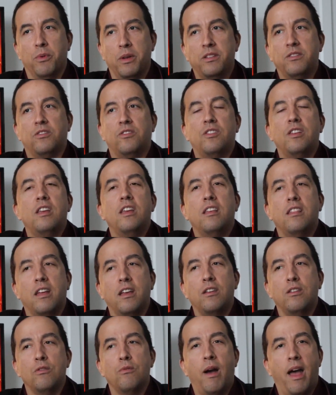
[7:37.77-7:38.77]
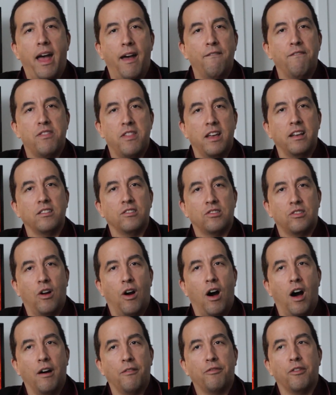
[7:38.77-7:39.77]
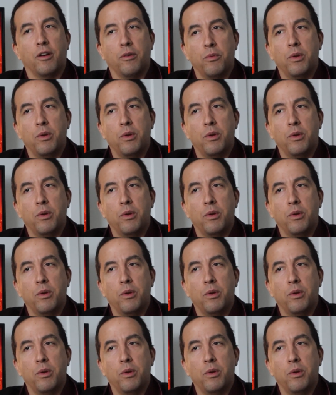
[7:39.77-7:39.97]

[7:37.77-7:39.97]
We see that you have things to offer,